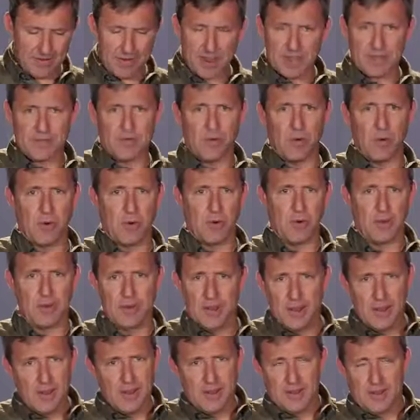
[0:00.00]
you fast forward,
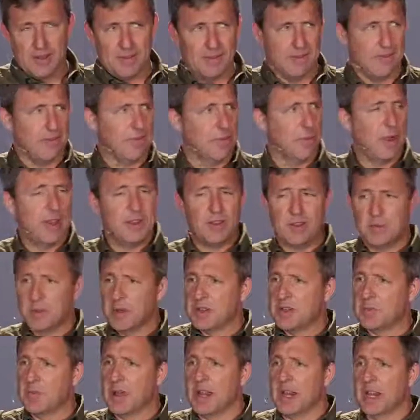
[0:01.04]
way too
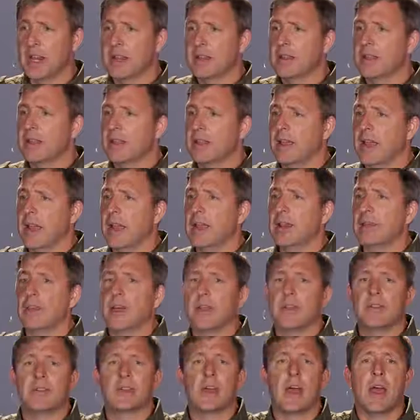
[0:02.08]
much money and a
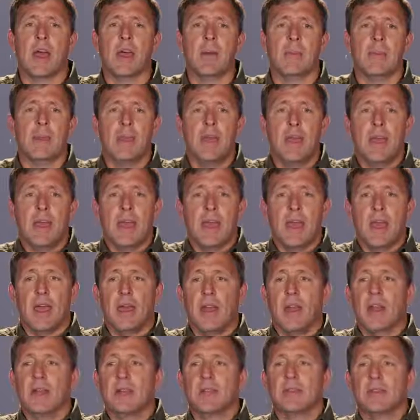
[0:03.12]
lot of time,
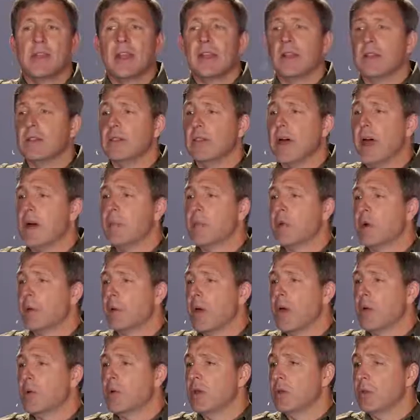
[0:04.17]
and I understand a lot more
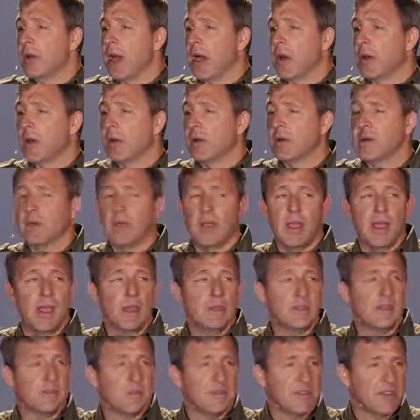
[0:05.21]
about willpower
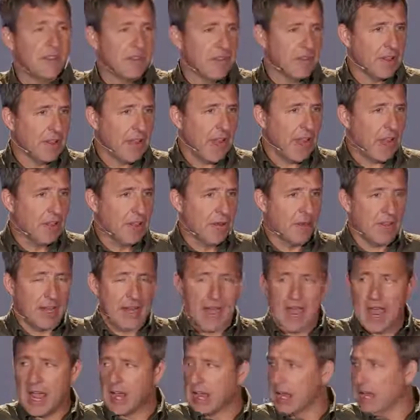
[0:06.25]
and specifically how you can
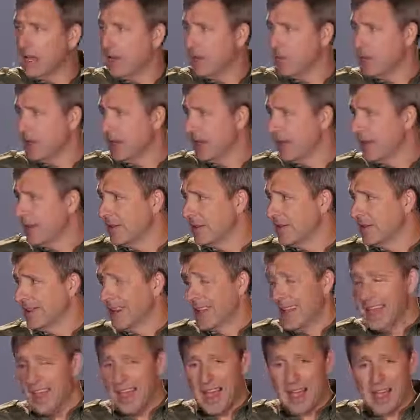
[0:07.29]
hack it, because
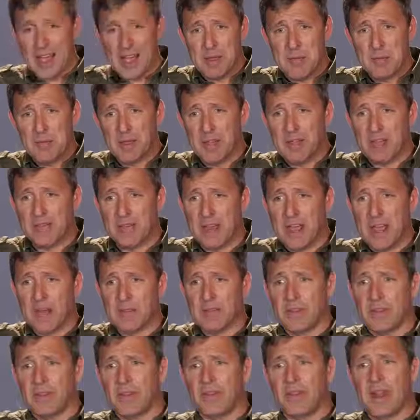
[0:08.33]
I believe now
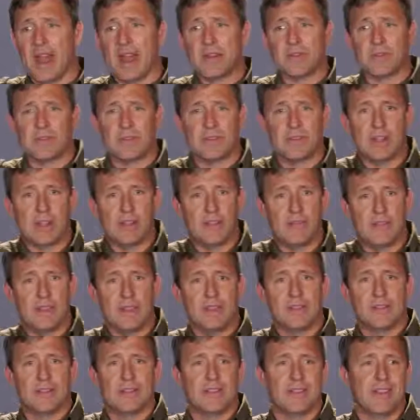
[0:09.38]
that the natural state of
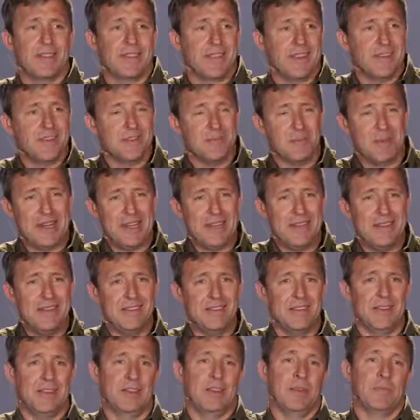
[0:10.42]
things is that they should be
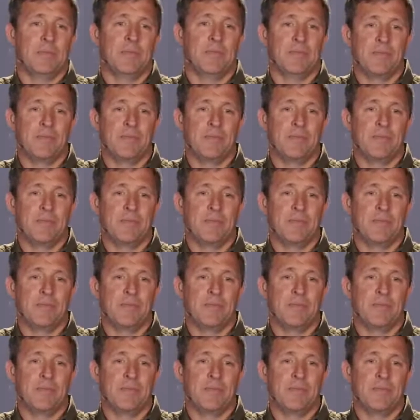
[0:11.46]
easy.